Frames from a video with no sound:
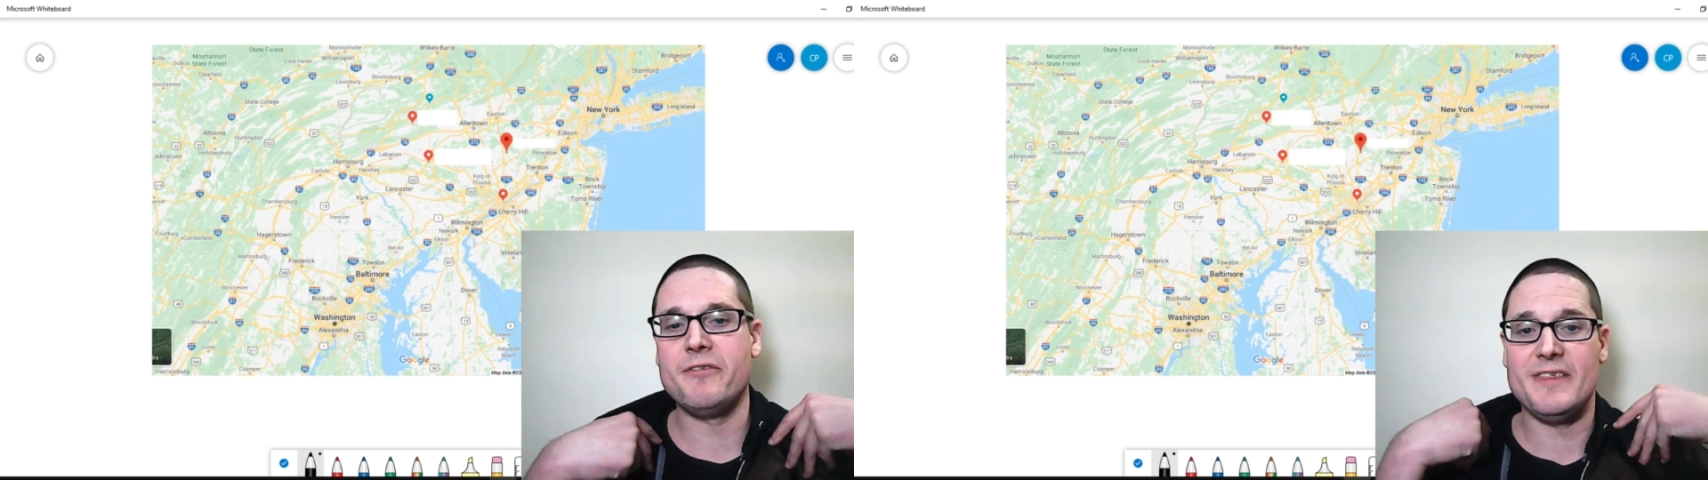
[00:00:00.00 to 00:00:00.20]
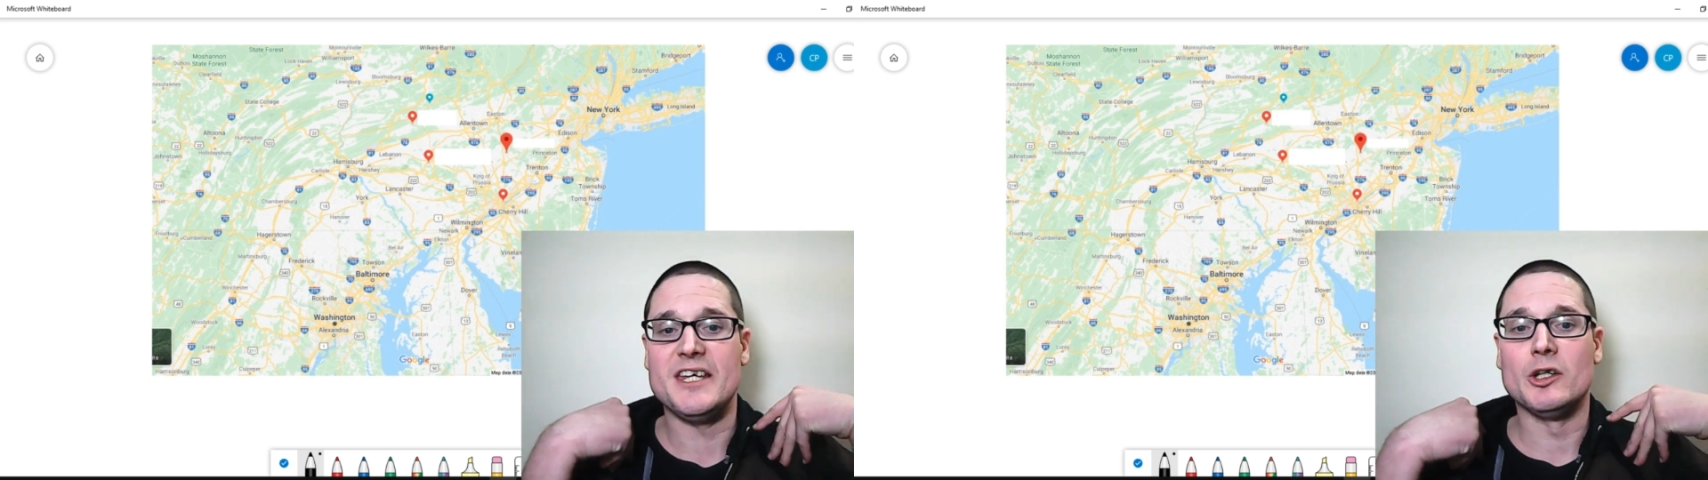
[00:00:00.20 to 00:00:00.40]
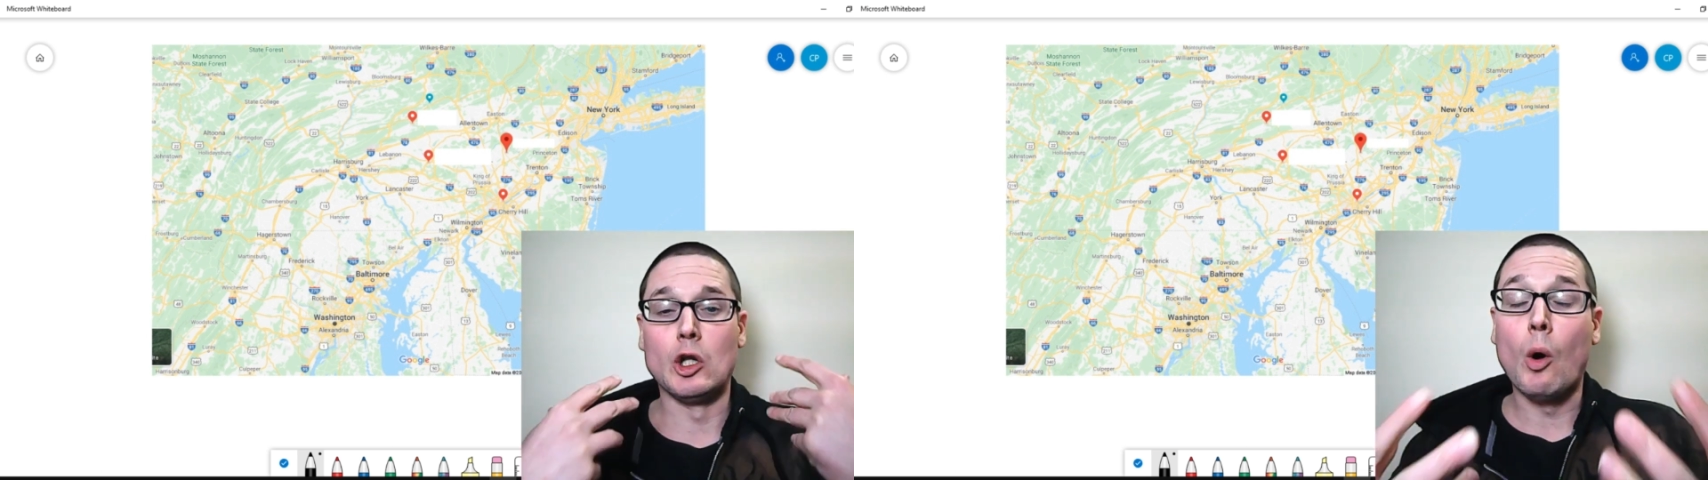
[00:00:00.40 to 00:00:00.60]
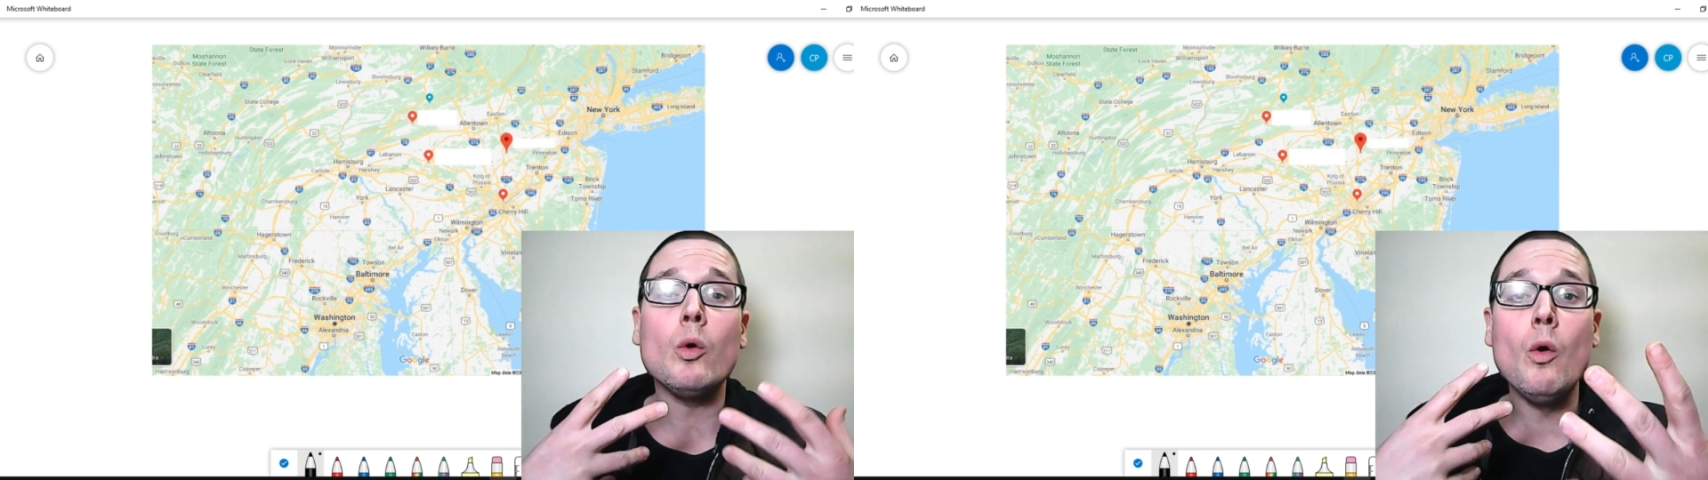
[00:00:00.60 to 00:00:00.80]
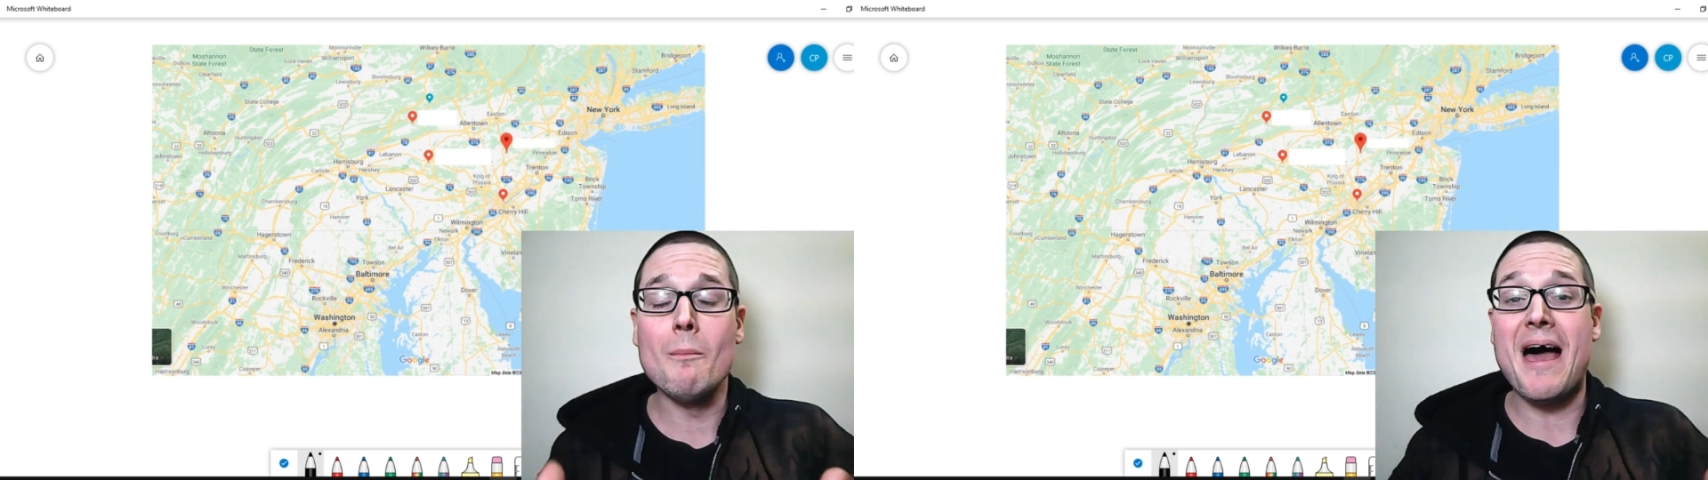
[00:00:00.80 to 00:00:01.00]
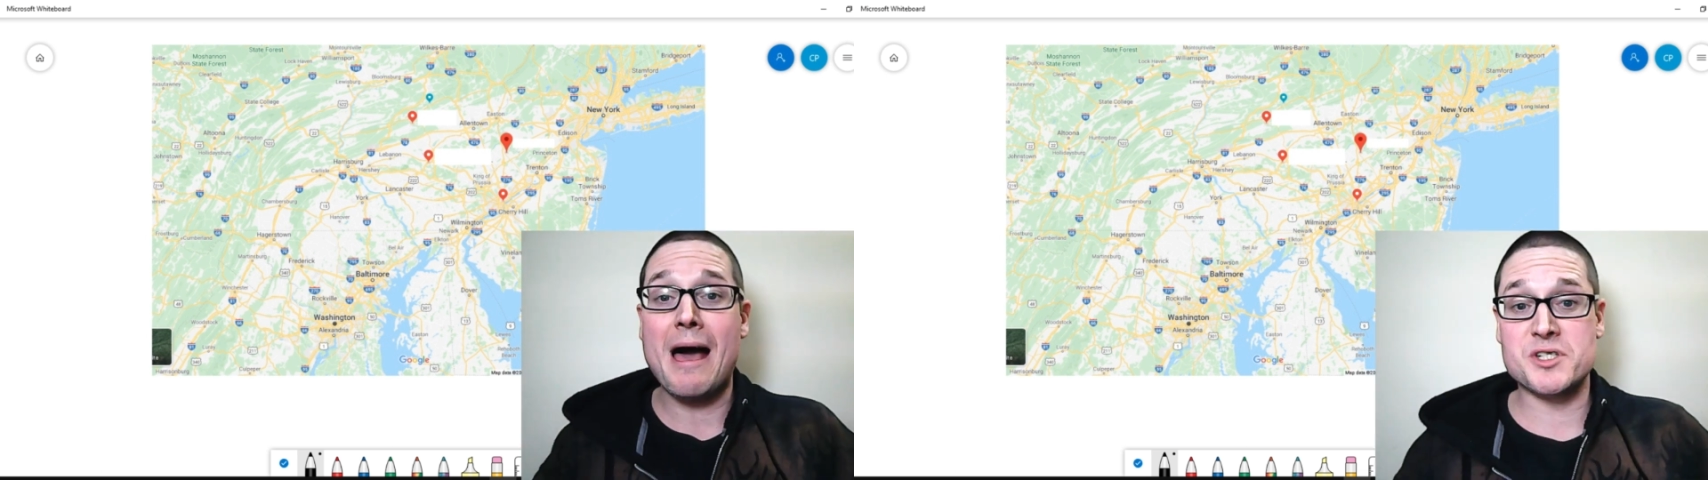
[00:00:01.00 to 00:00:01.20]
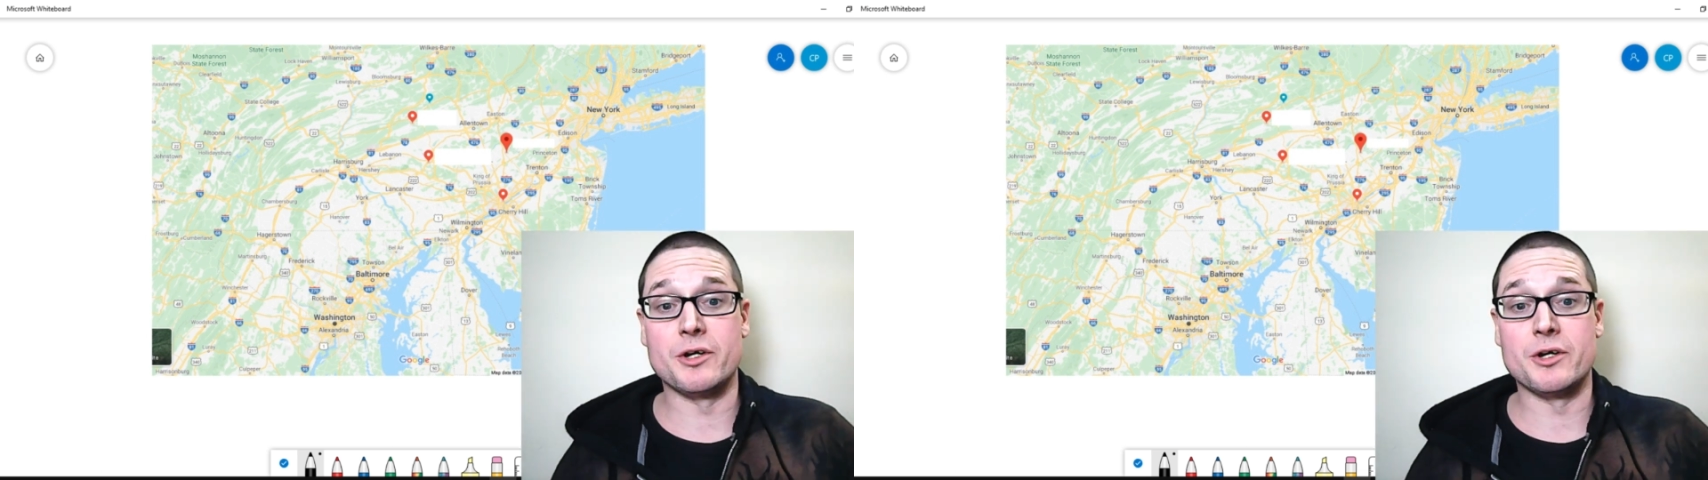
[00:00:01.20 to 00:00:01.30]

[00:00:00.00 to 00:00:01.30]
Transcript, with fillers: the local maps